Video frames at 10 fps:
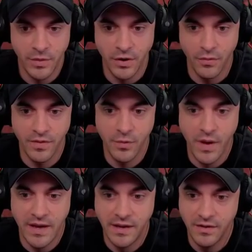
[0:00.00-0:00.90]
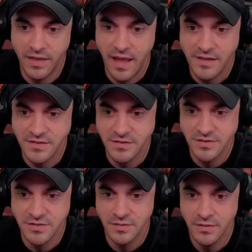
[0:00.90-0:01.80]
we don't really want to hear the
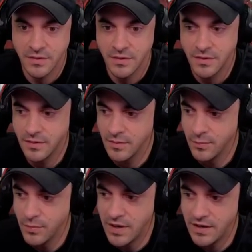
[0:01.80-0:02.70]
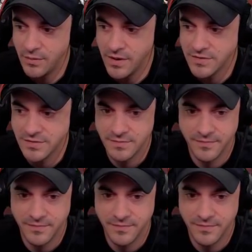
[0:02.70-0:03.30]
answers. But anyways,